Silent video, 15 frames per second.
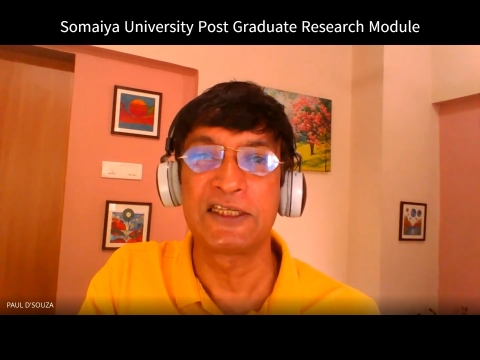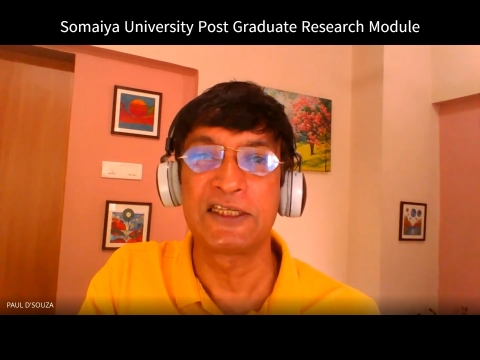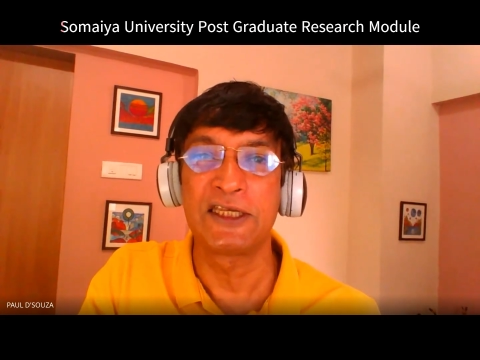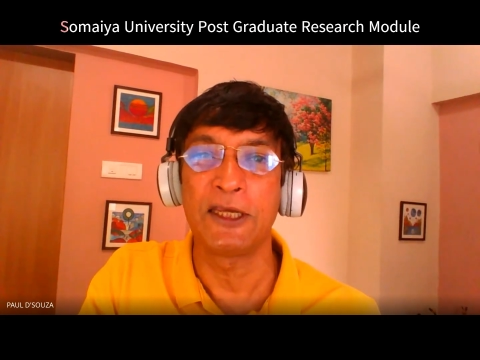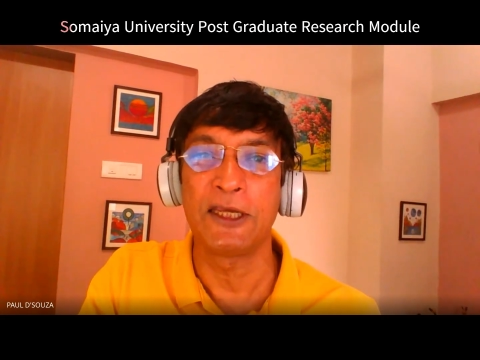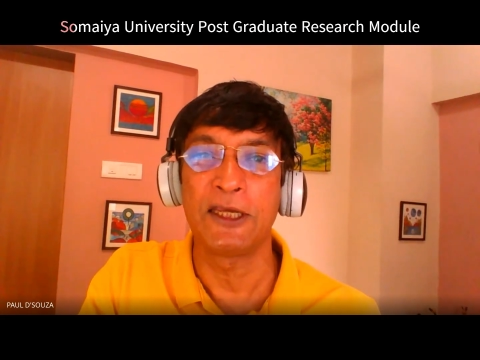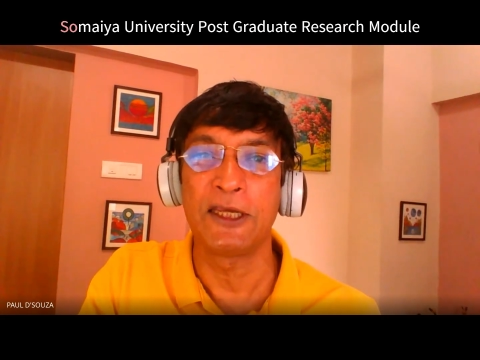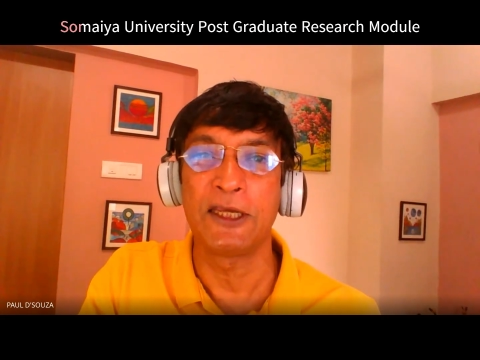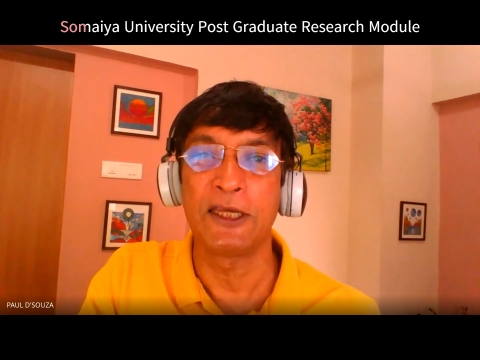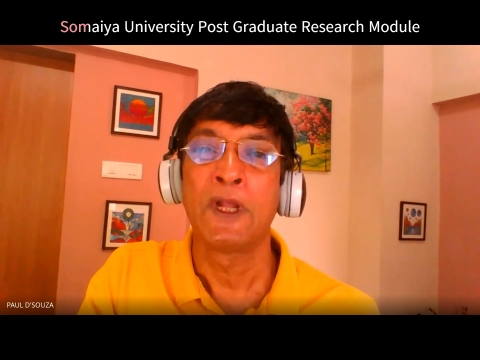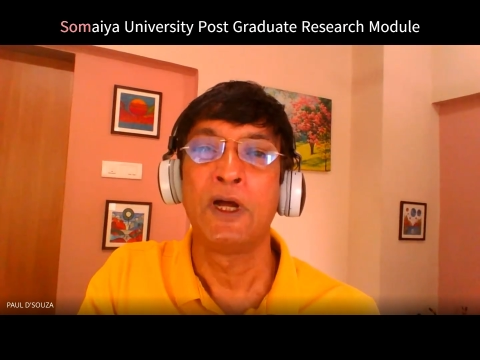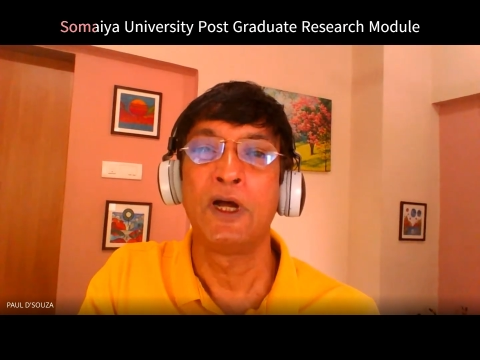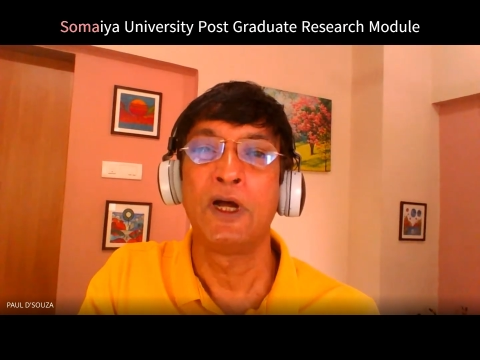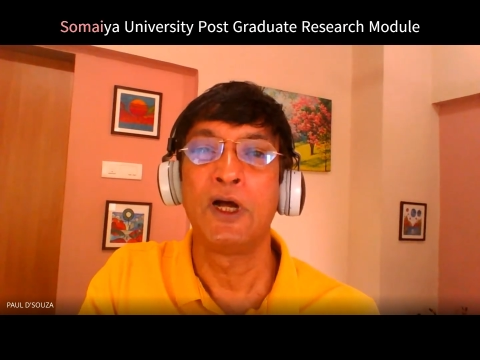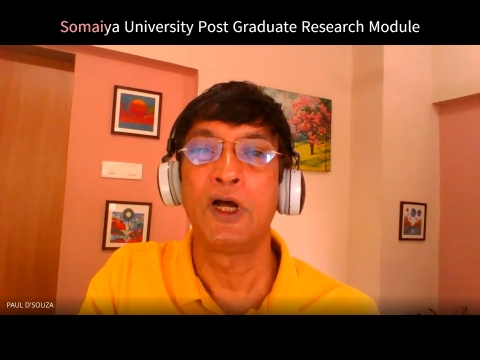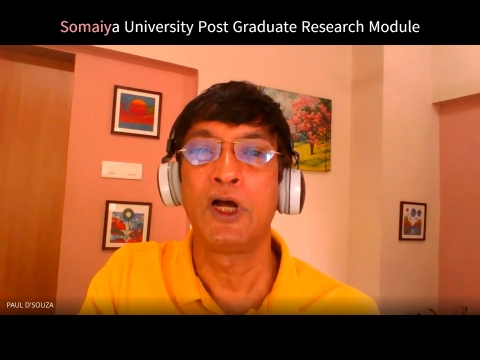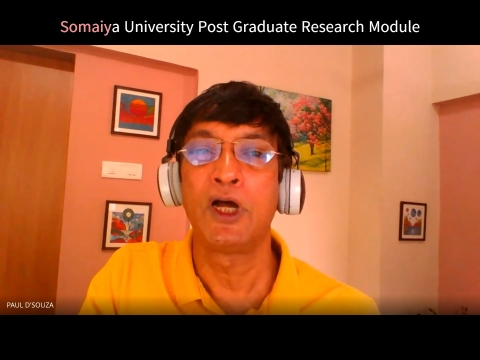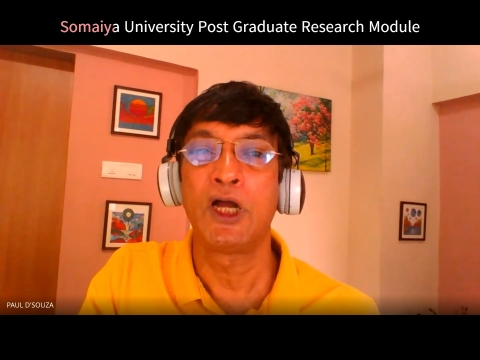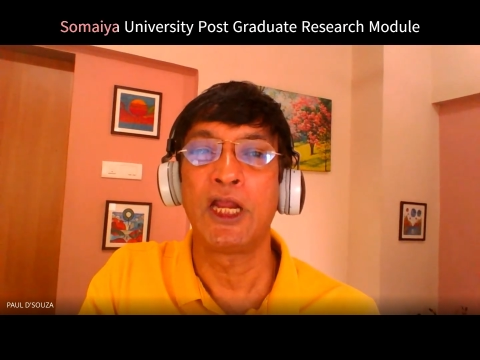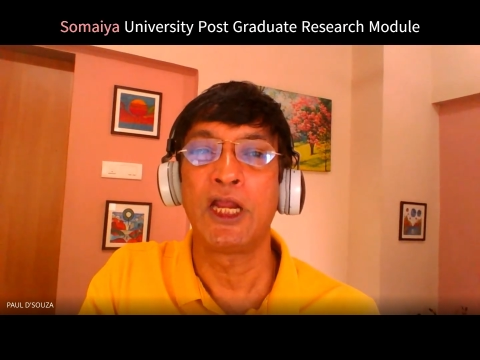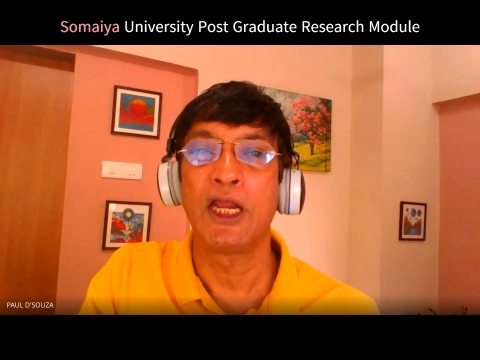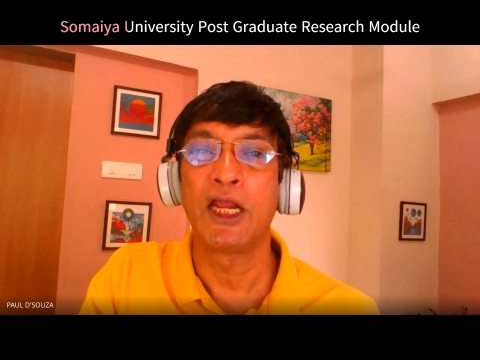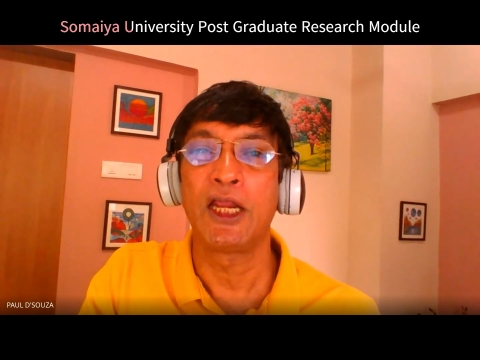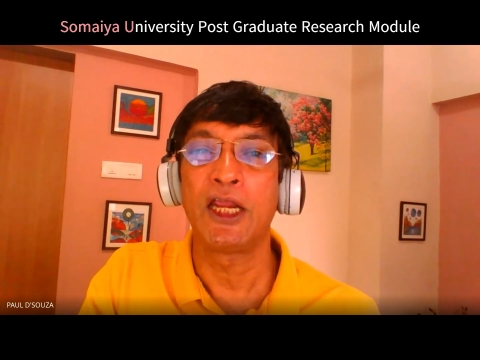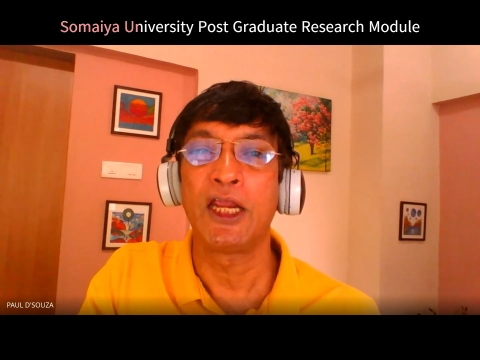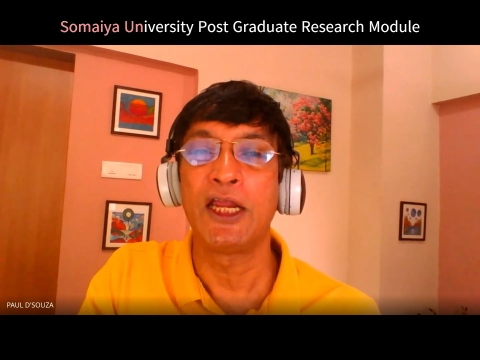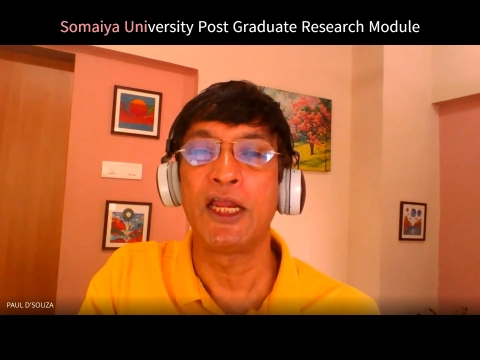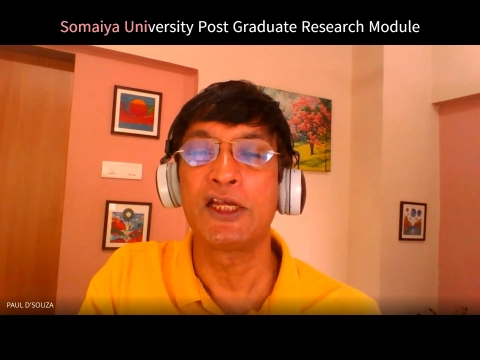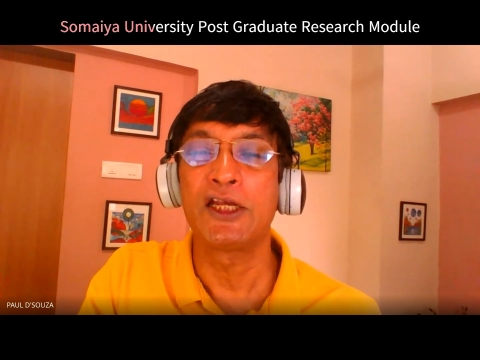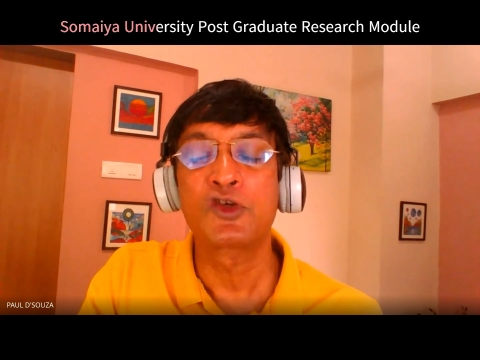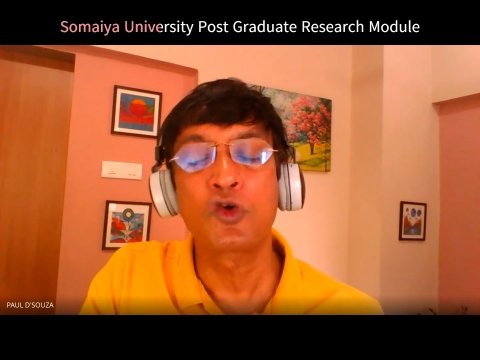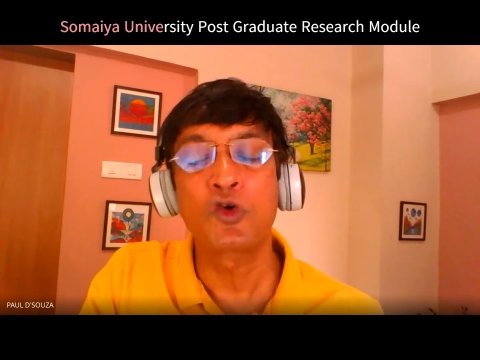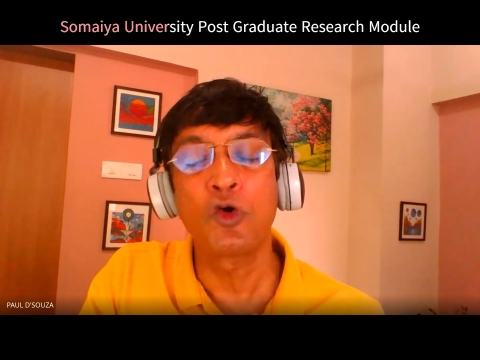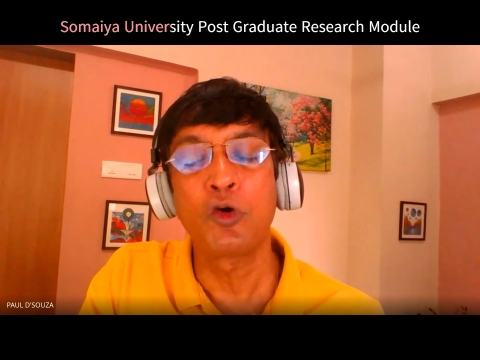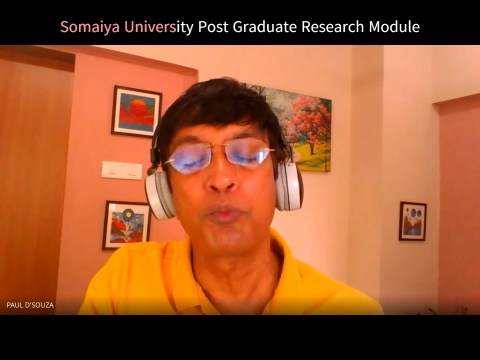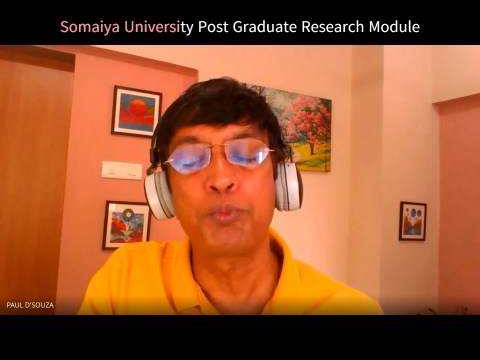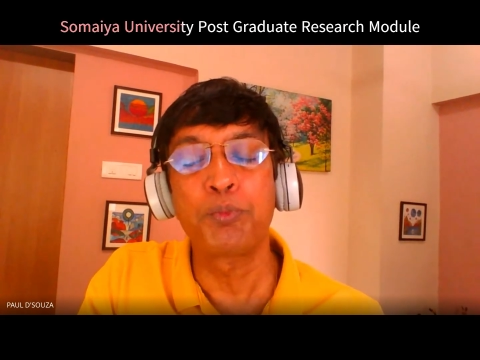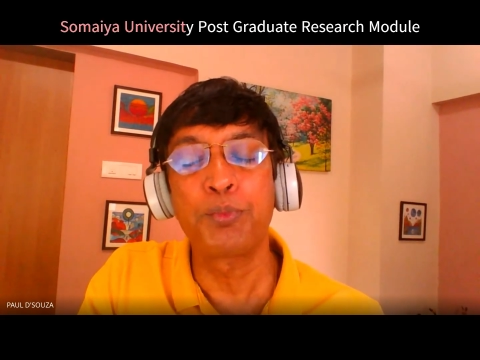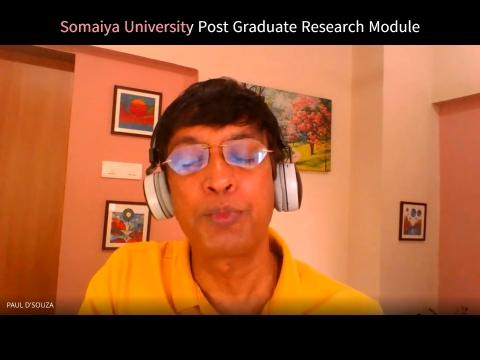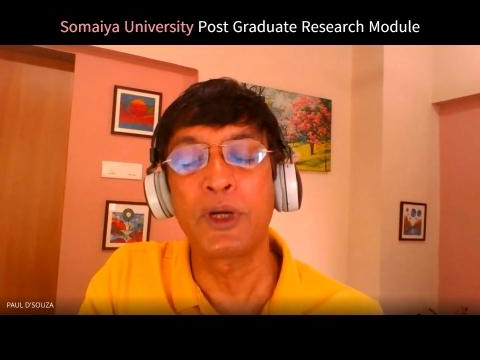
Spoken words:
the same. Scope